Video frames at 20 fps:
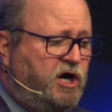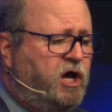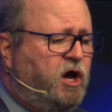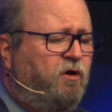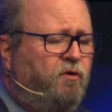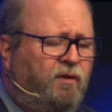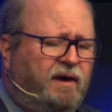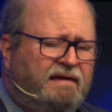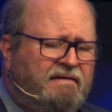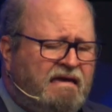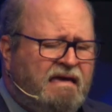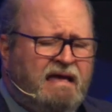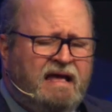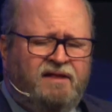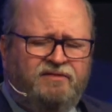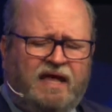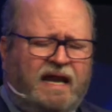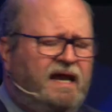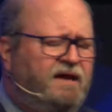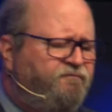going,
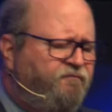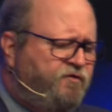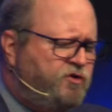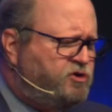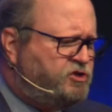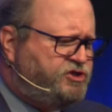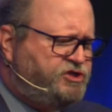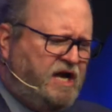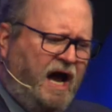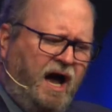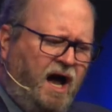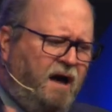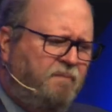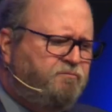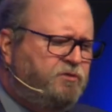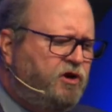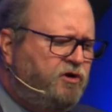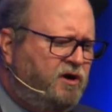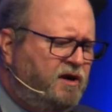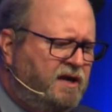that if your
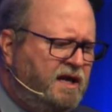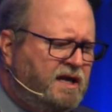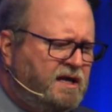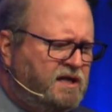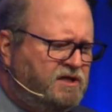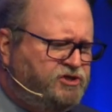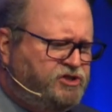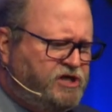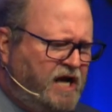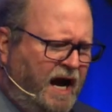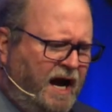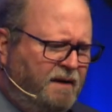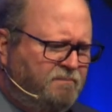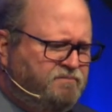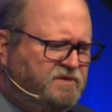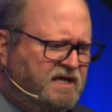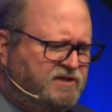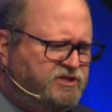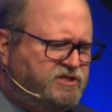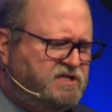job, you're in a
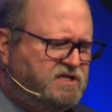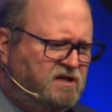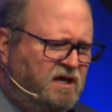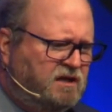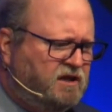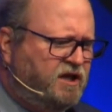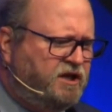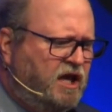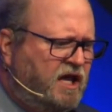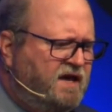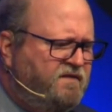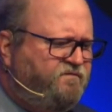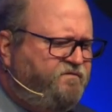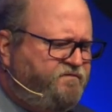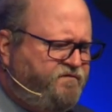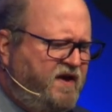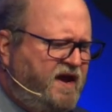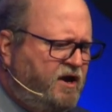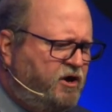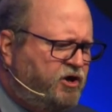job that's a little
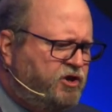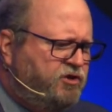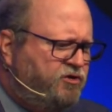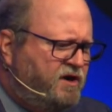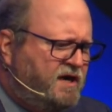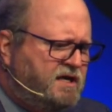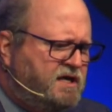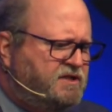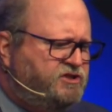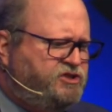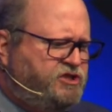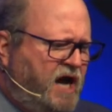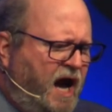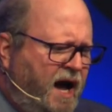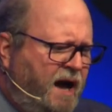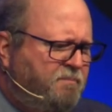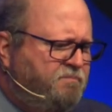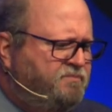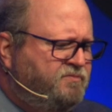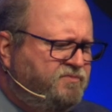unfair, you're in a
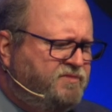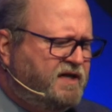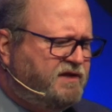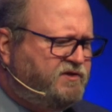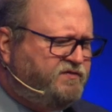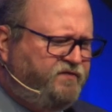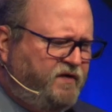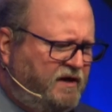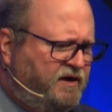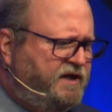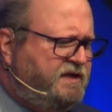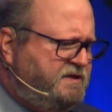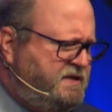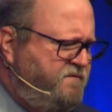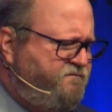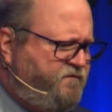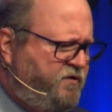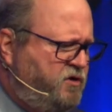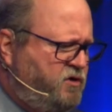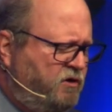job that's very
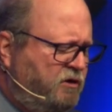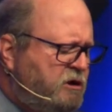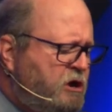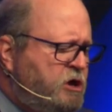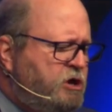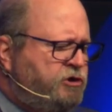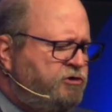difficult,